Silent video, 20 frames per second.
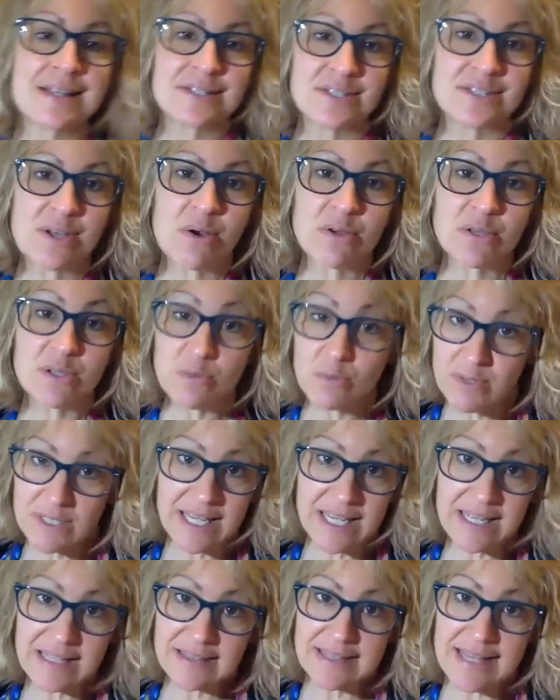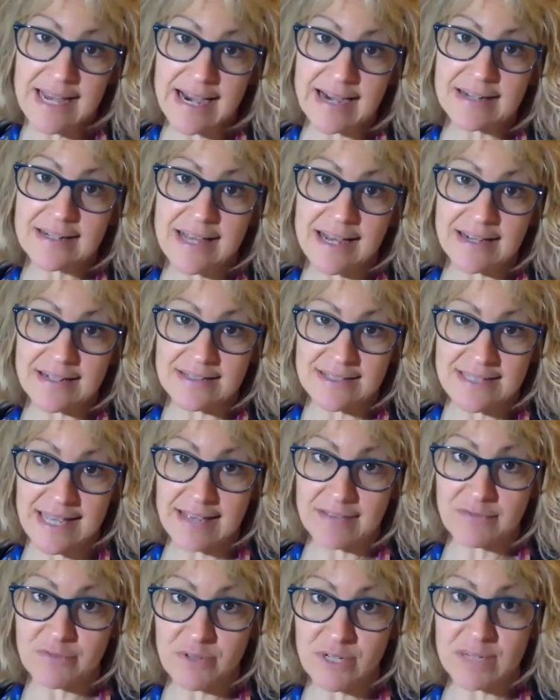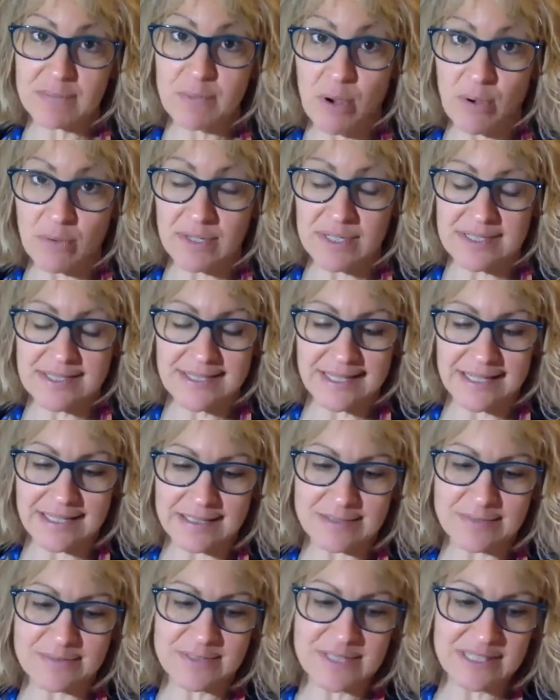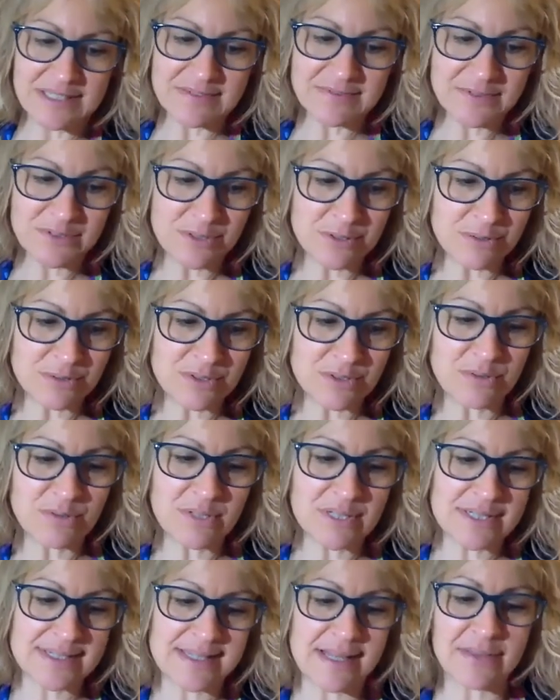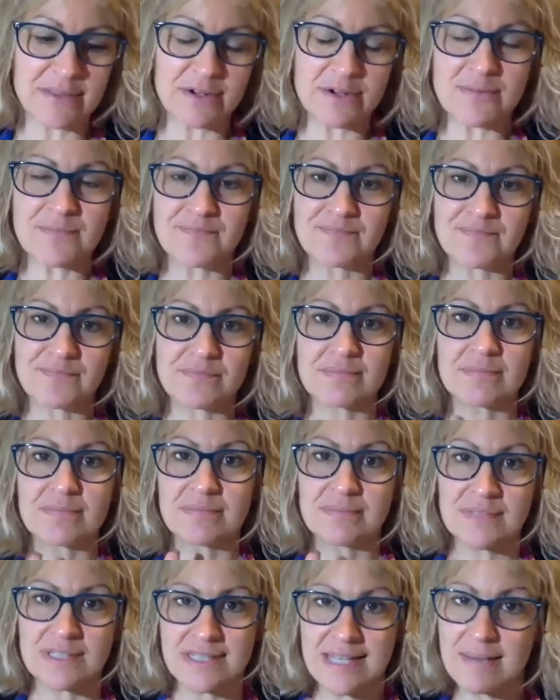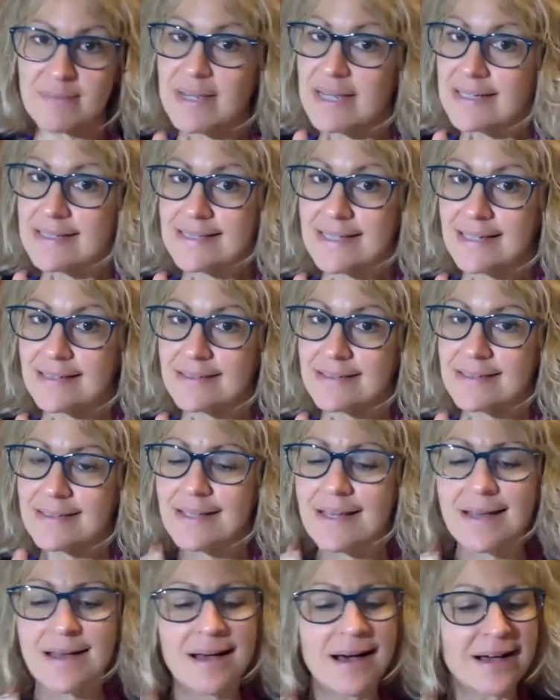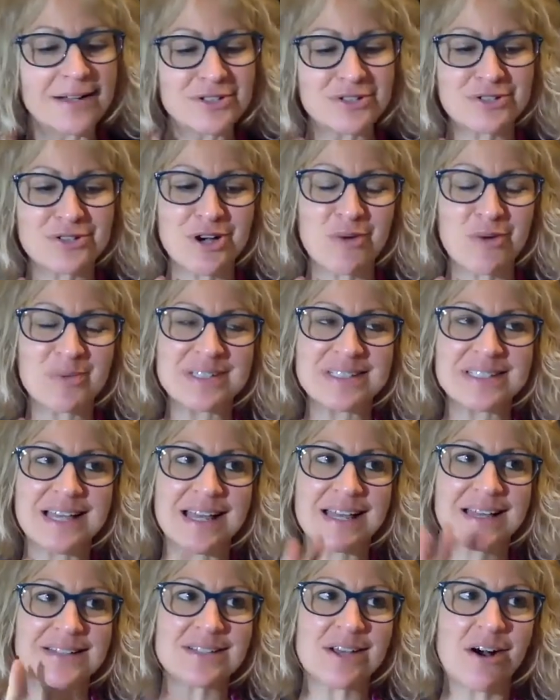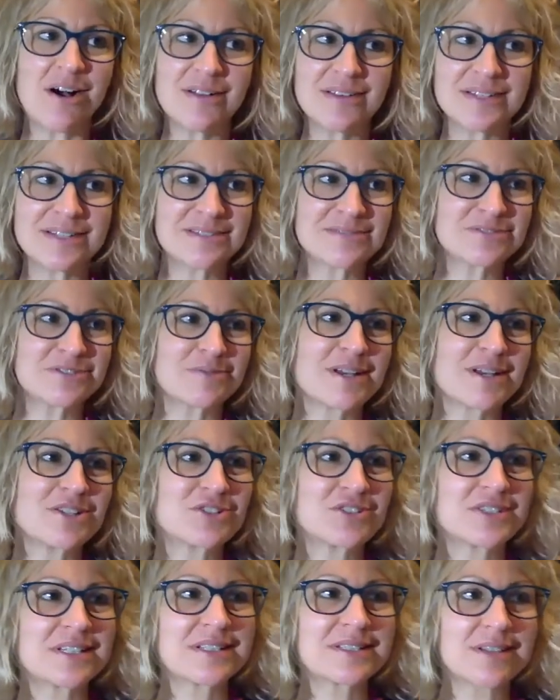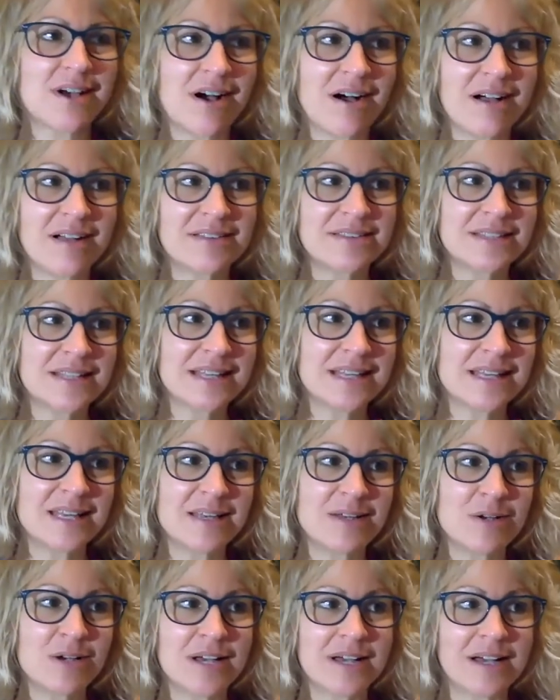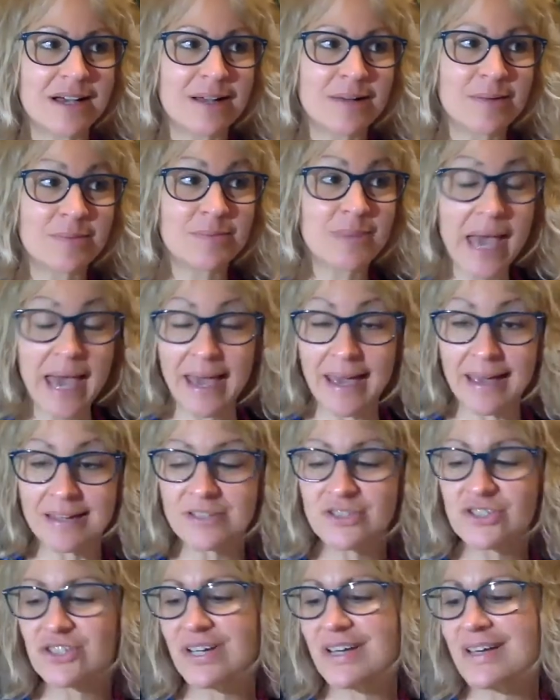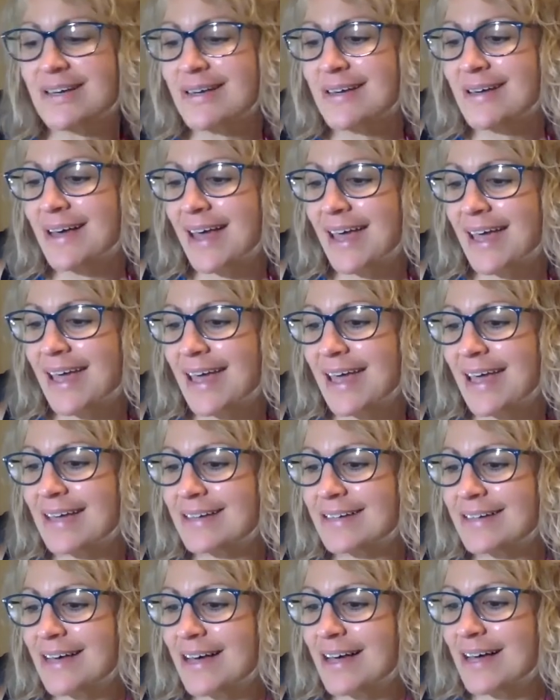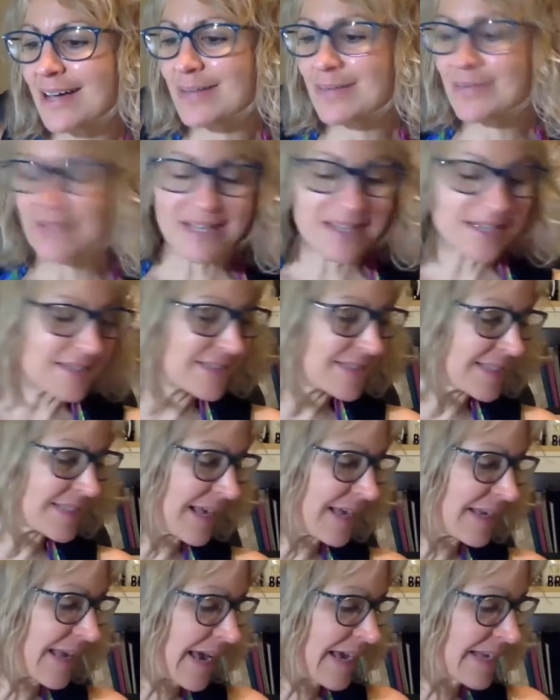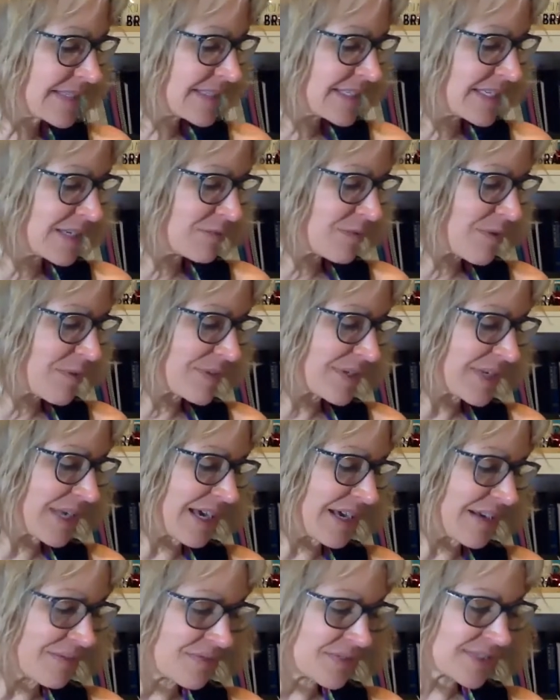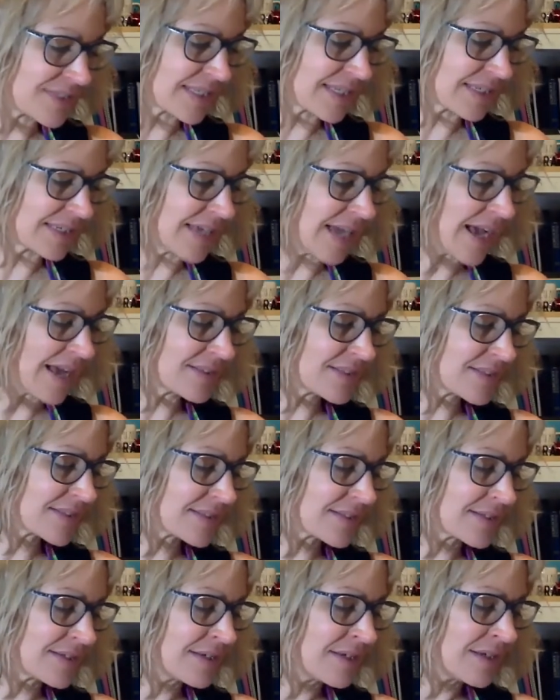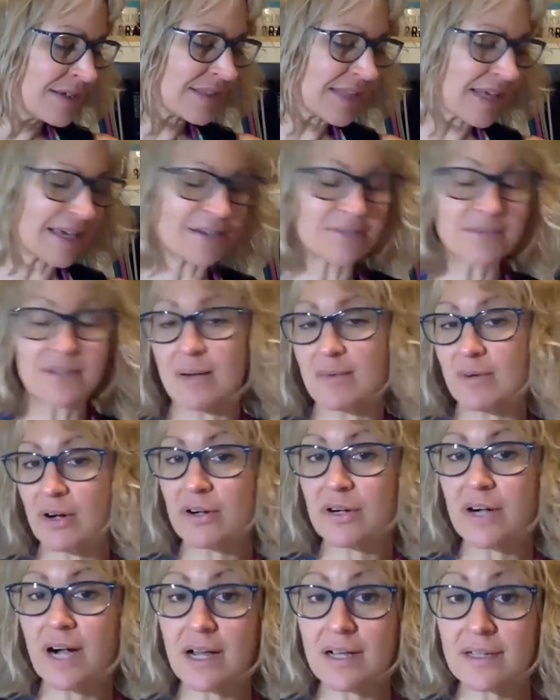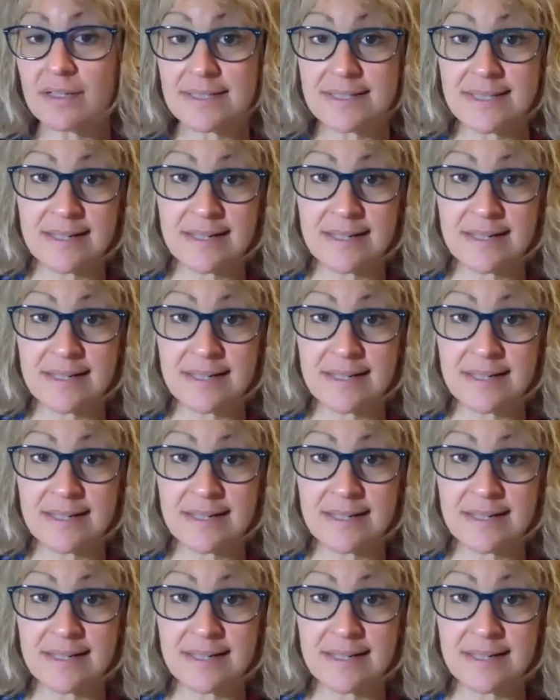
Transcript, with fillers: So you would get that as a free bonus gift if you do this other. Does that make sense? I sure hope it does. All the information is on the um, page. And um, like I said, 18 women have said yes. They have come across.